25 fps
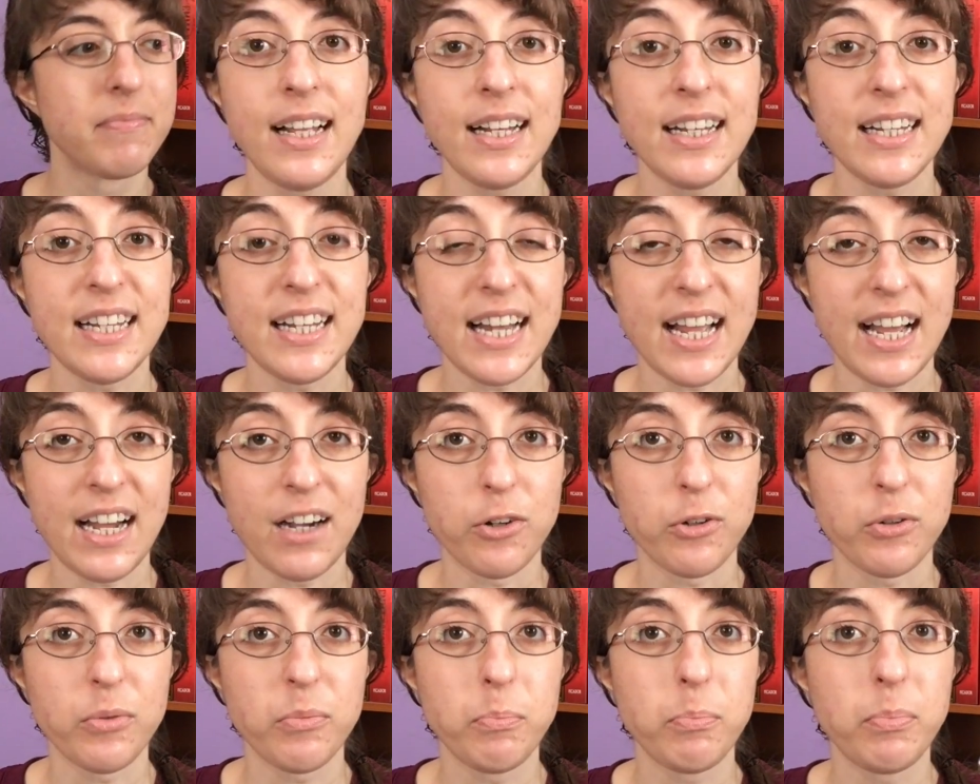
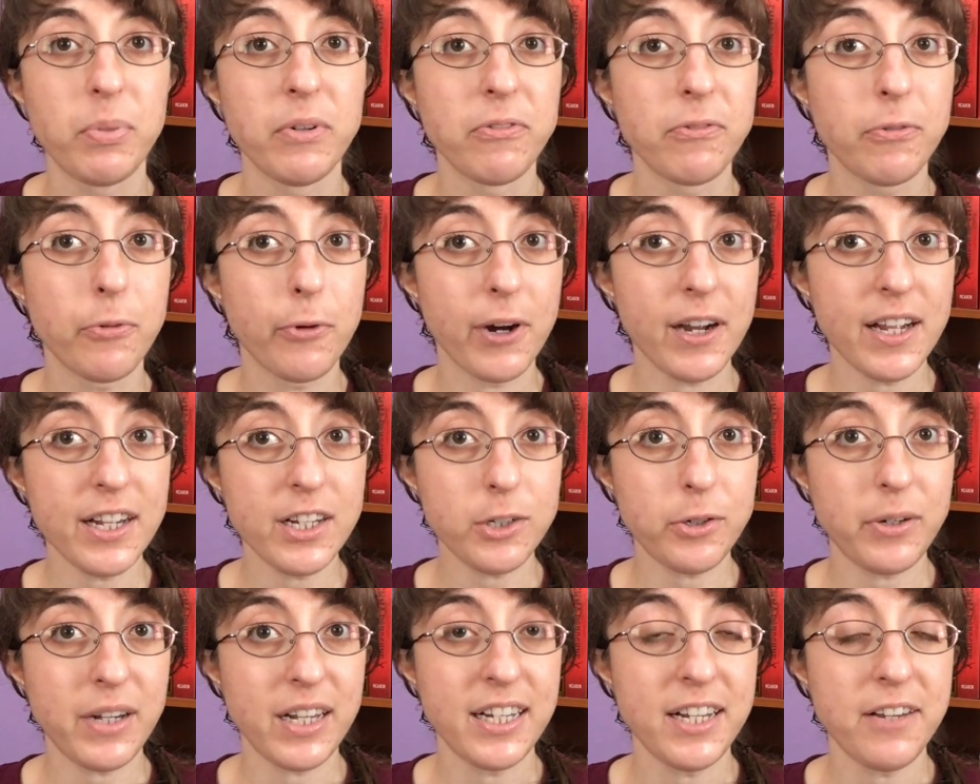Now, before I
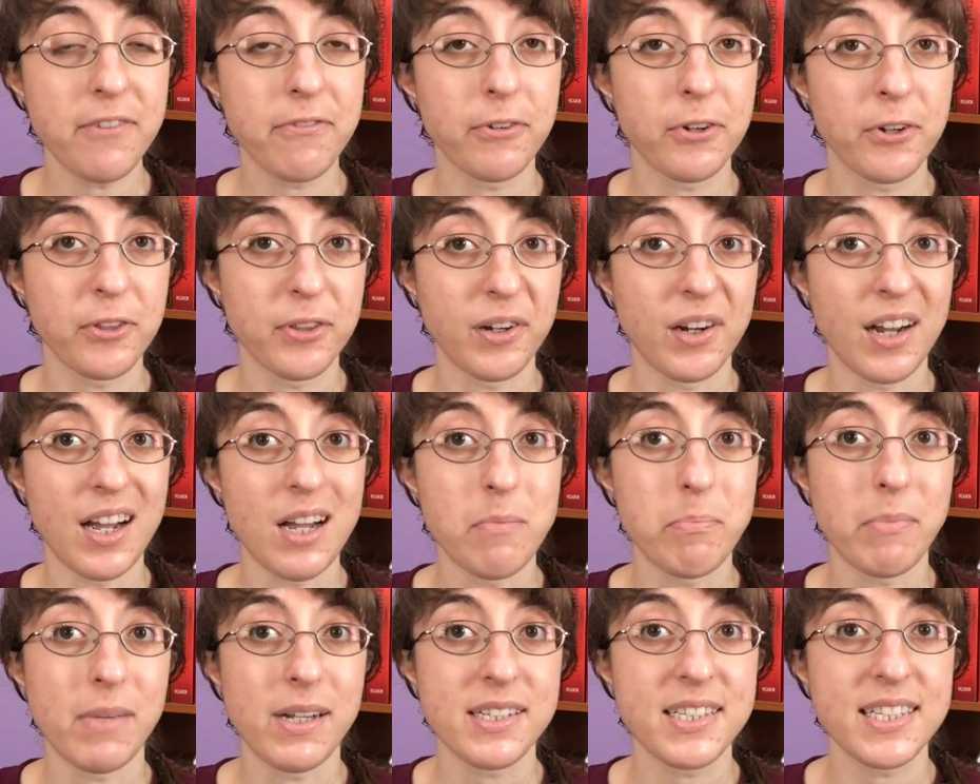go any further, I
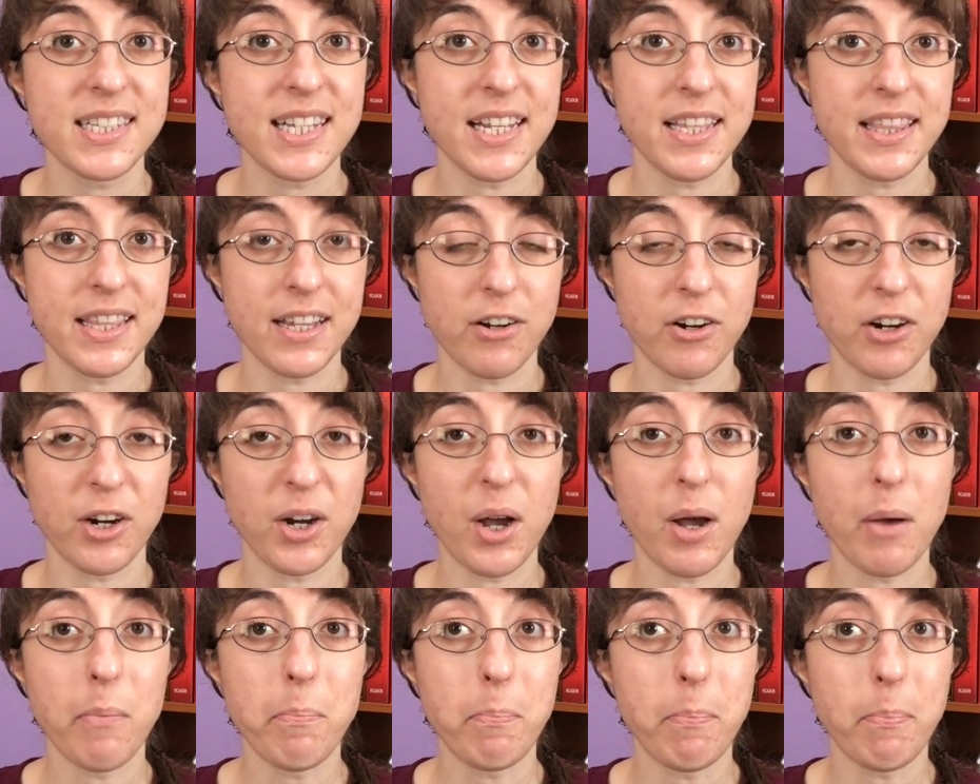must say there are
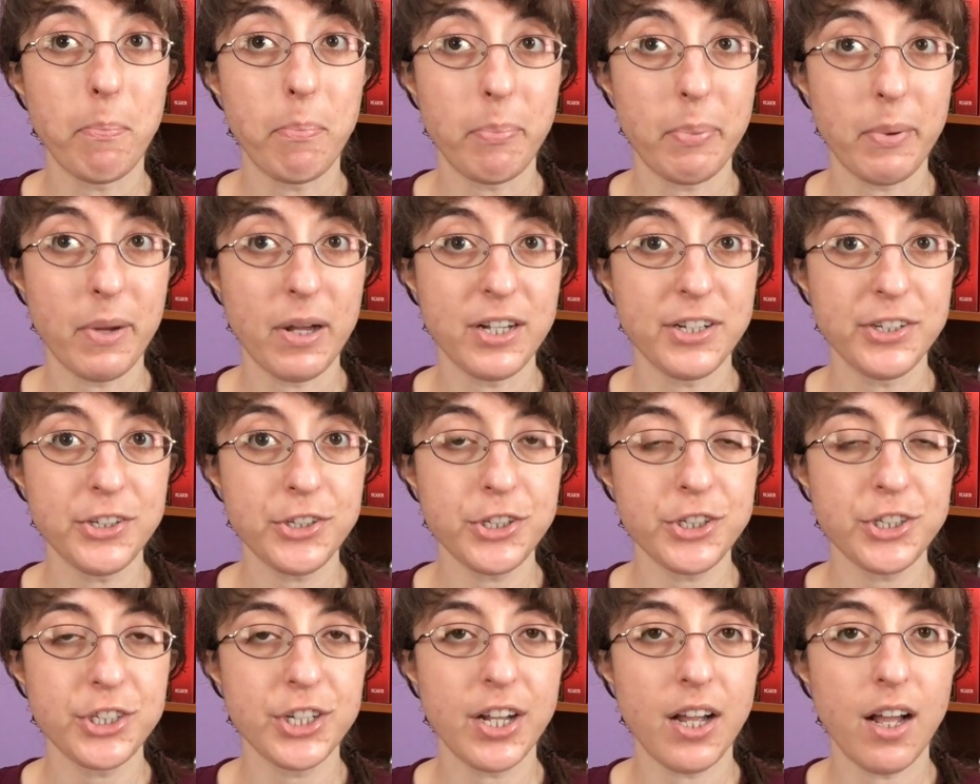a
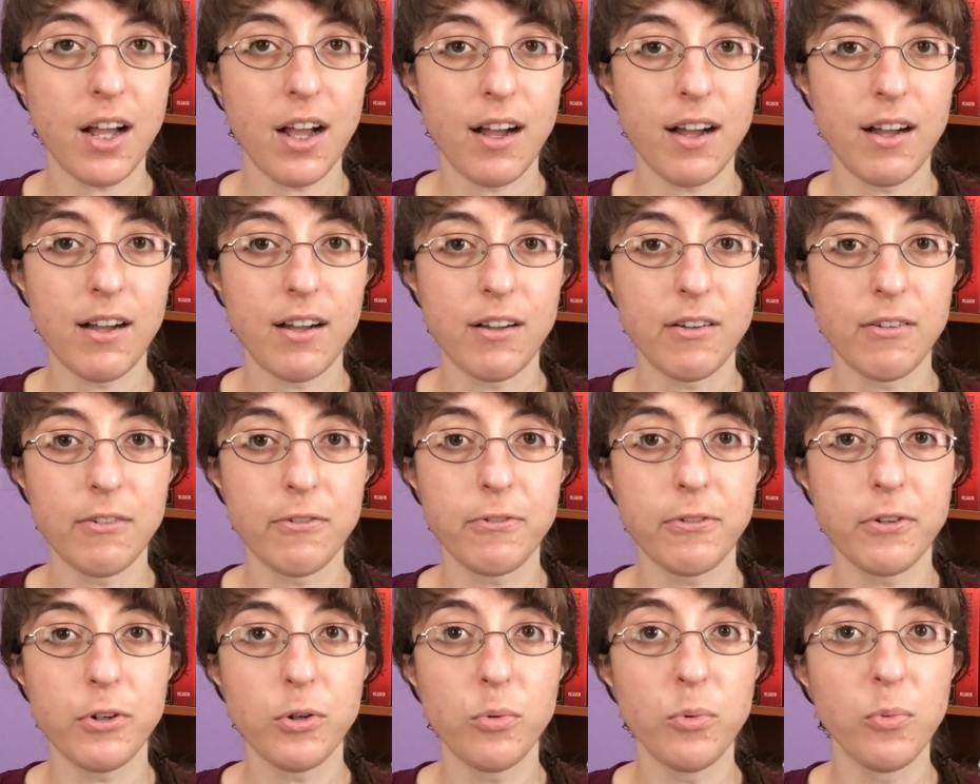bunch of
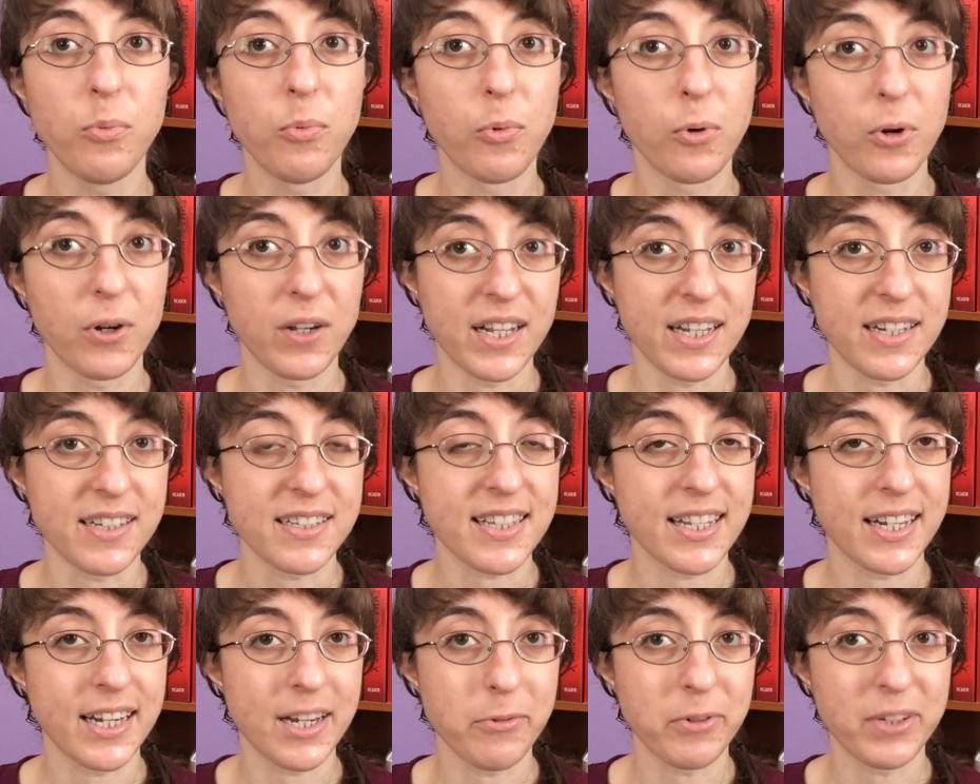warnings
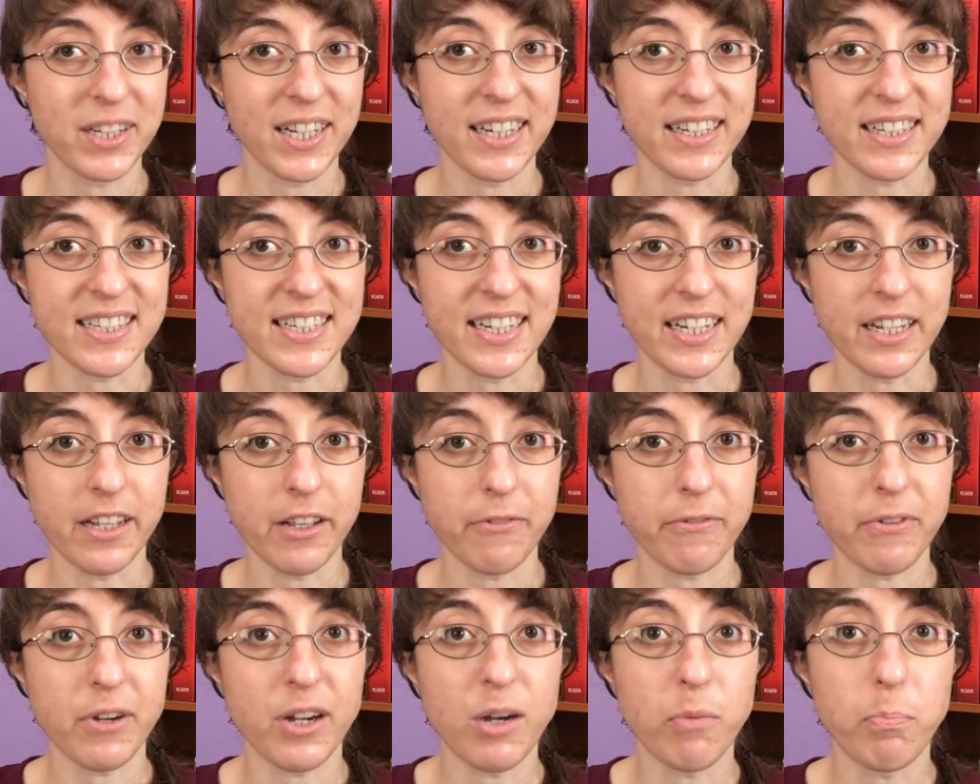that I would like to
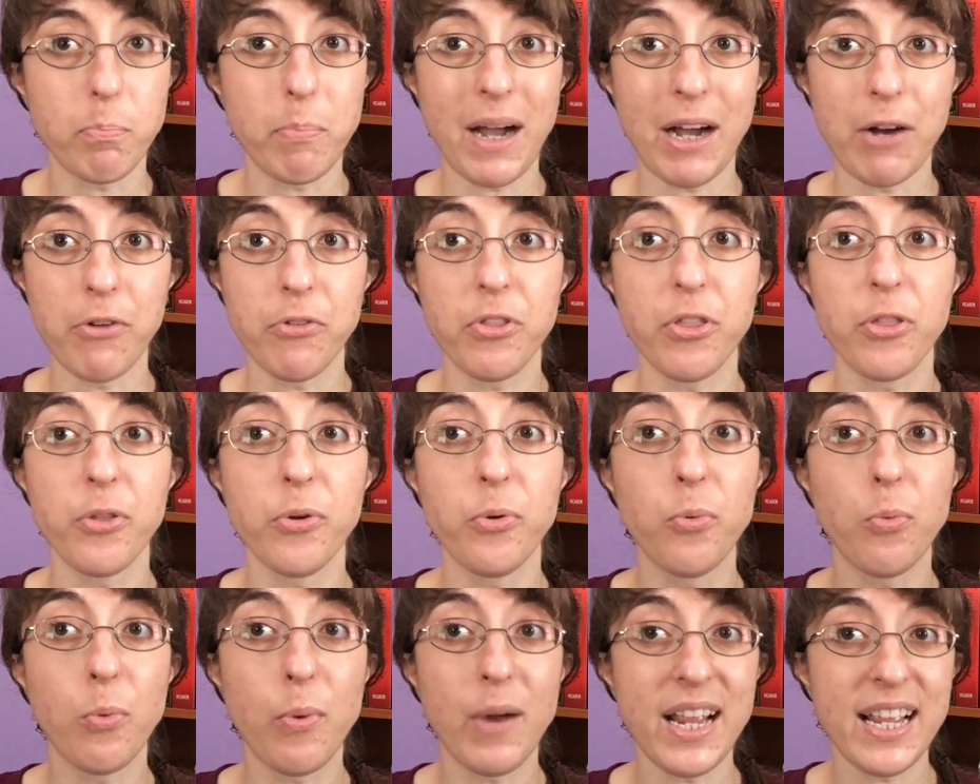give about the
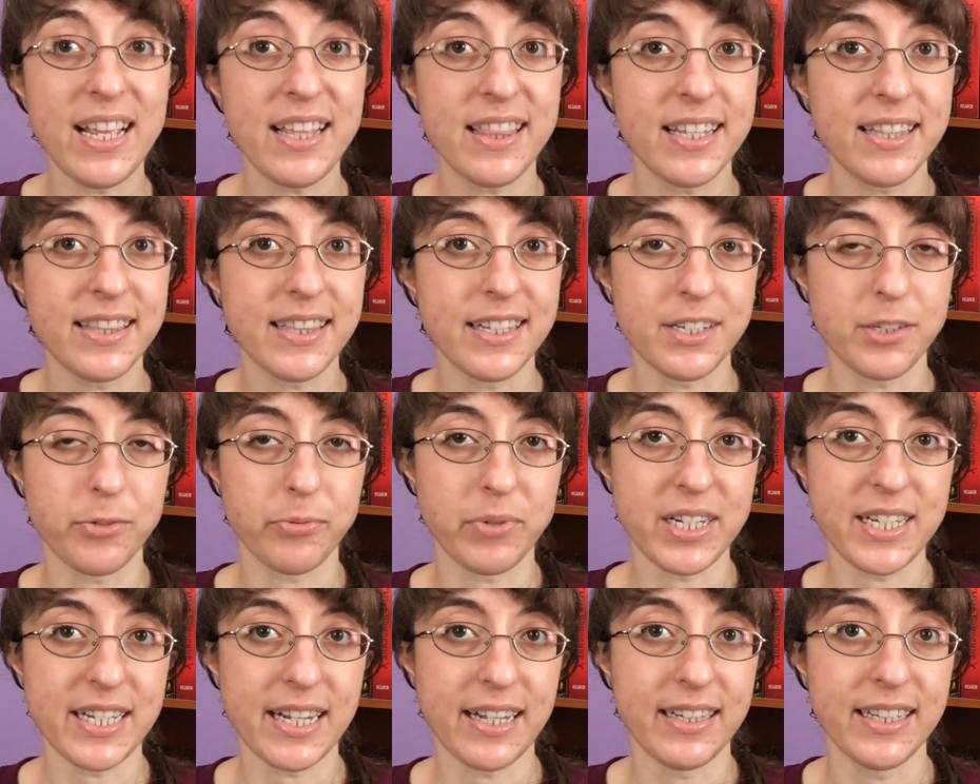way that this
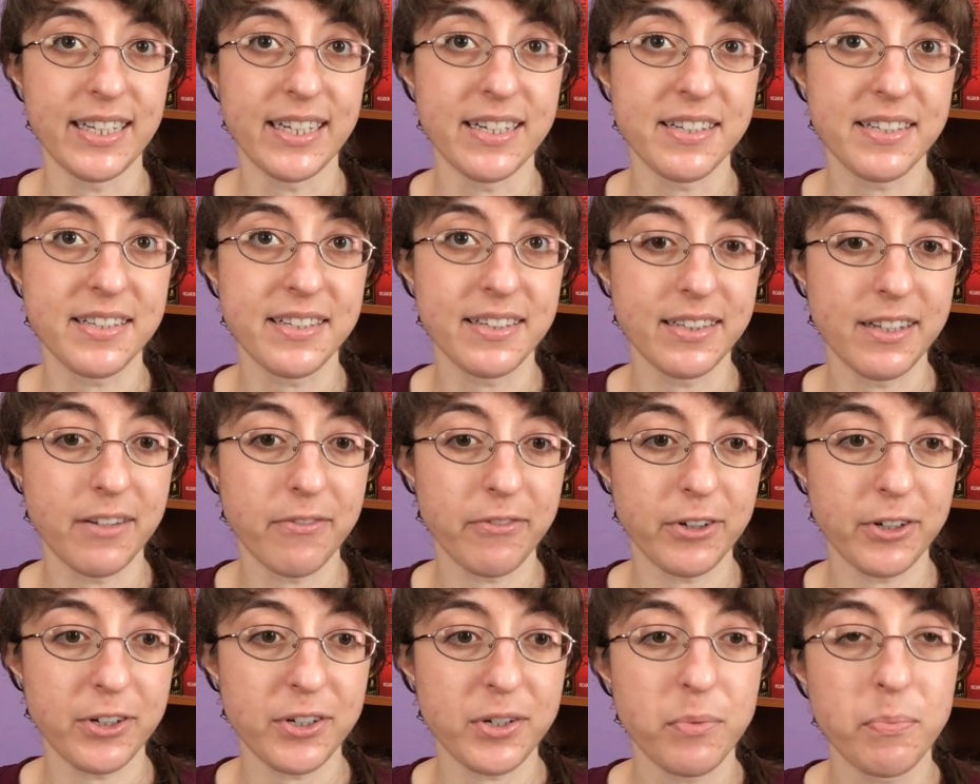retelling is
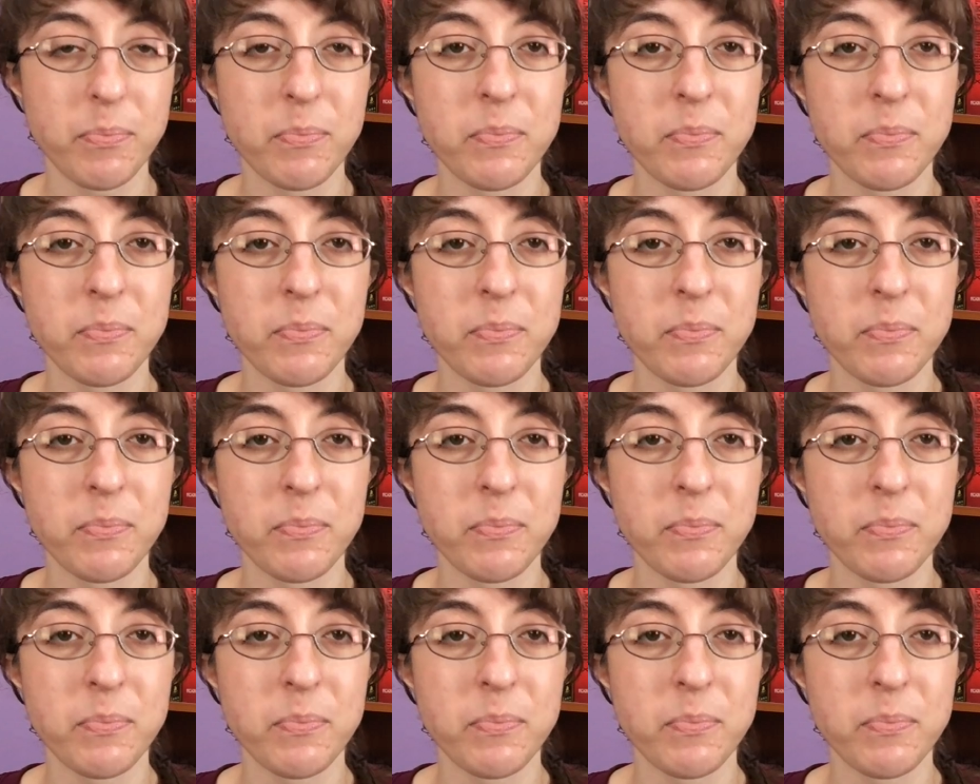delivered.